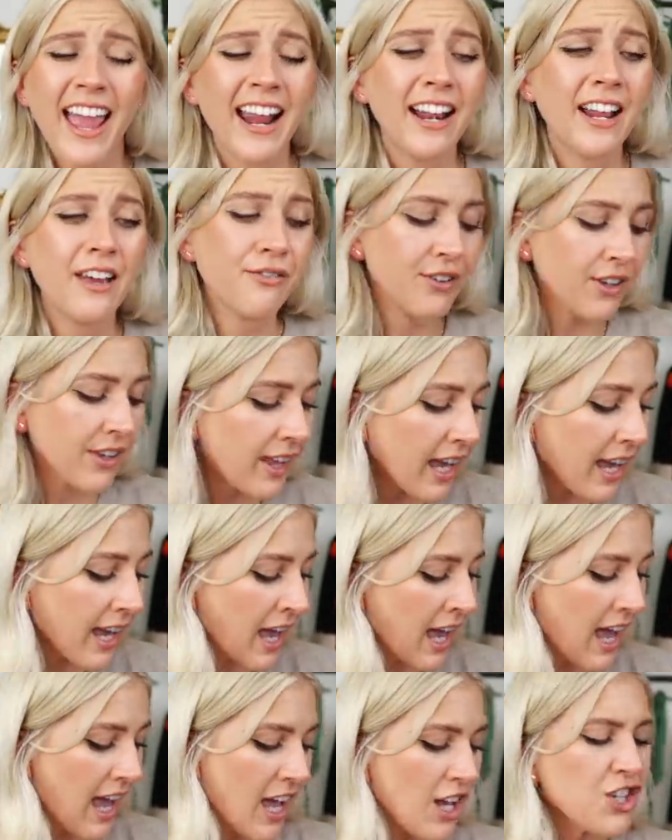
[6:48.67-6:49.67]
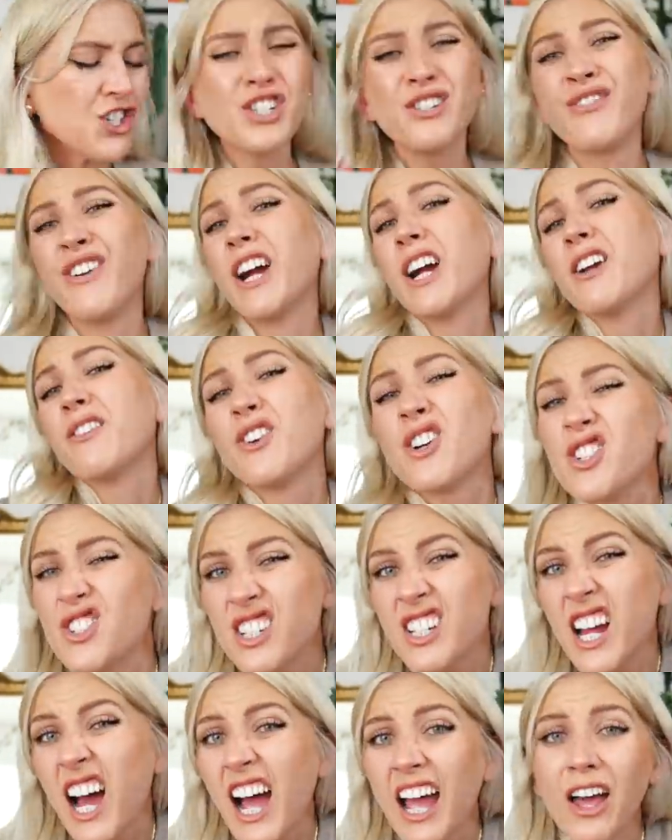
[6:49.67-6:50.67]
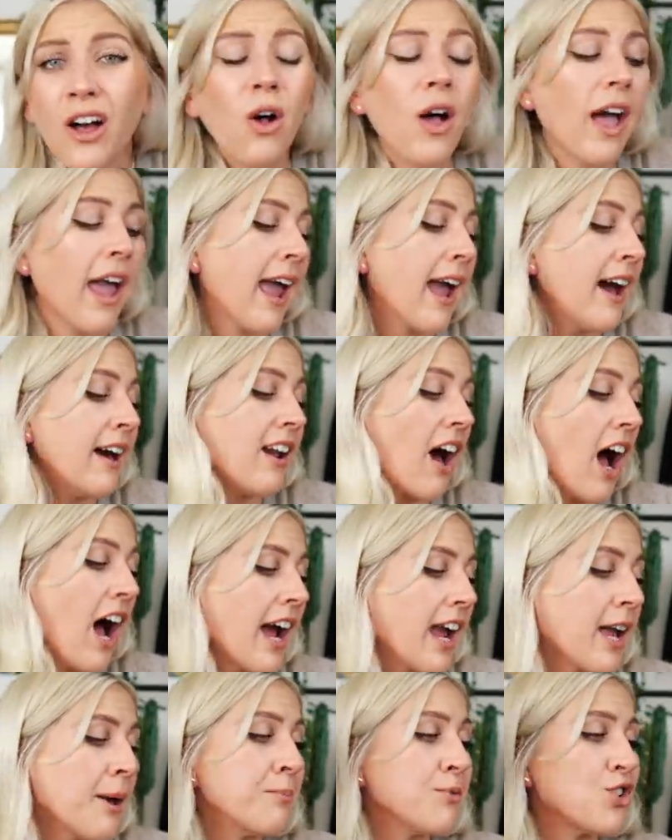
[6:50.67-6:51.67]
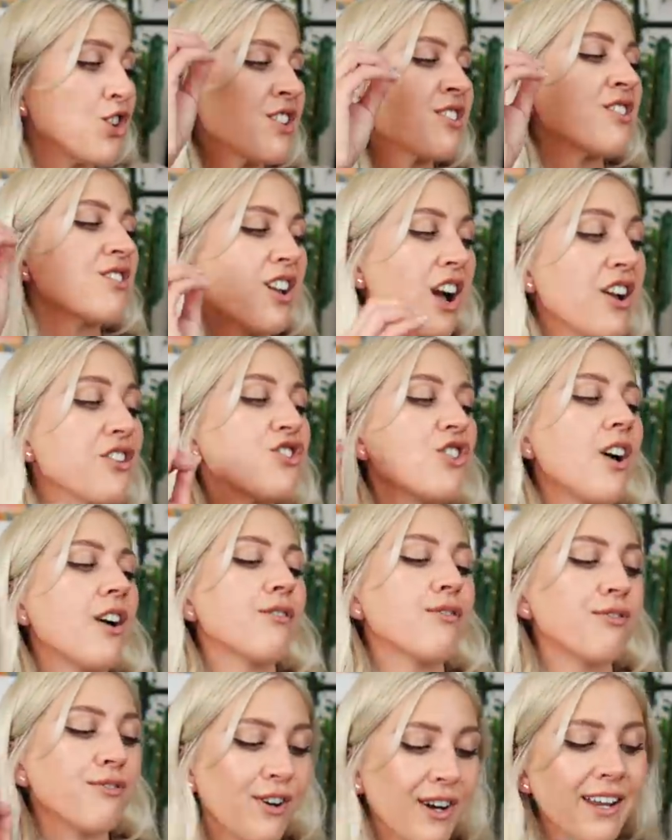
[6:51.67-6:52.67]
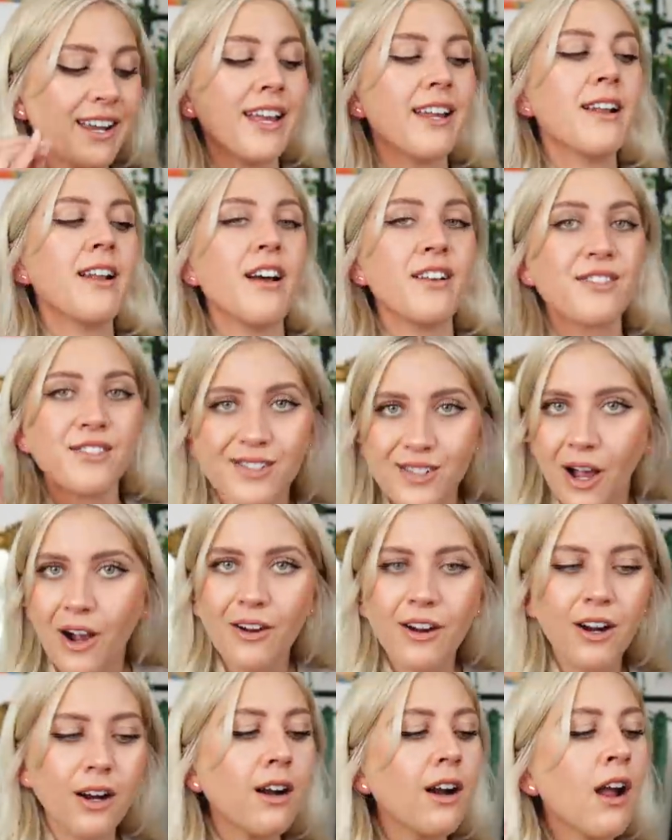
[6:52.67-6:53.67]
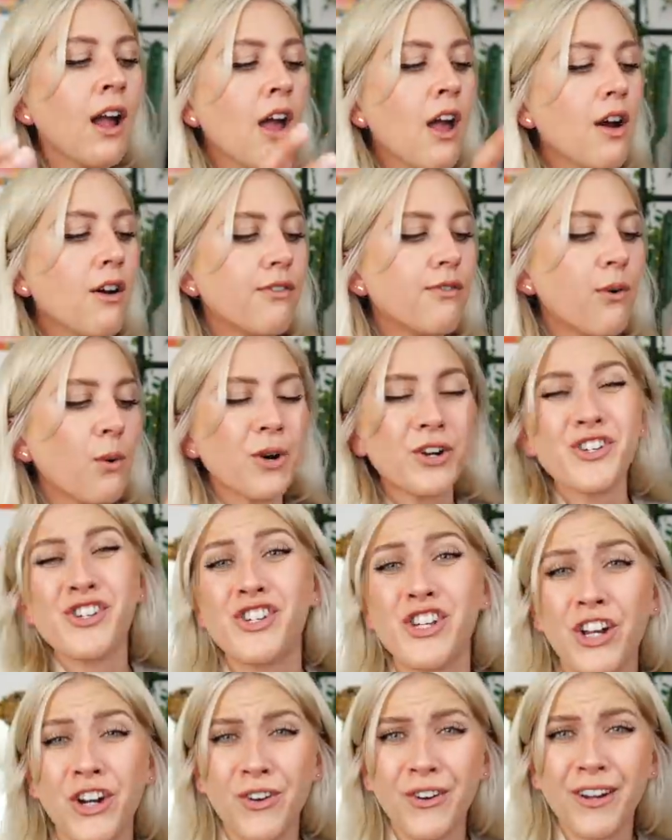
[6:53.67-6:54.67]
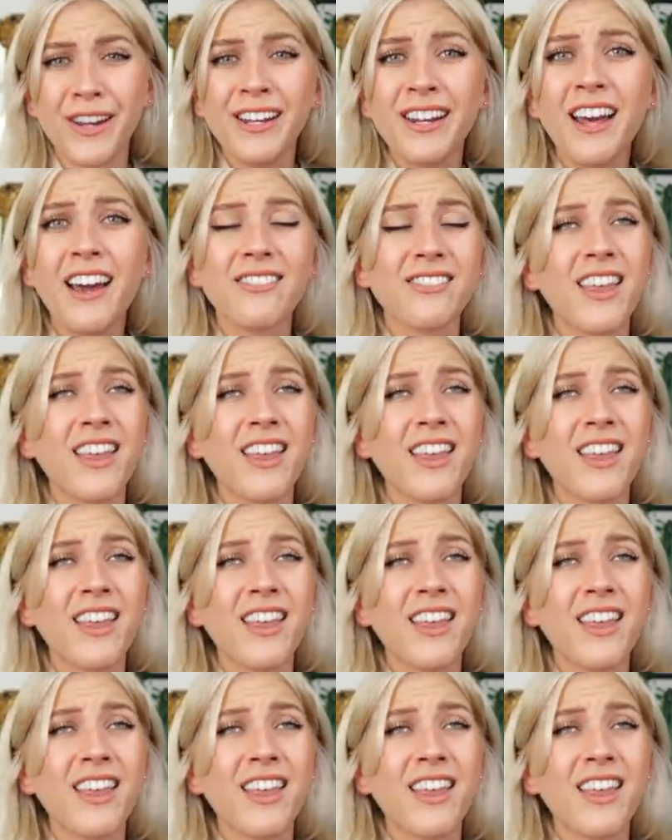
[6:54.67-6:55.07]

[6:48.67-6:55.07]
and I feel like it's just very versatile, and I am just such a freaking sucker for sharing.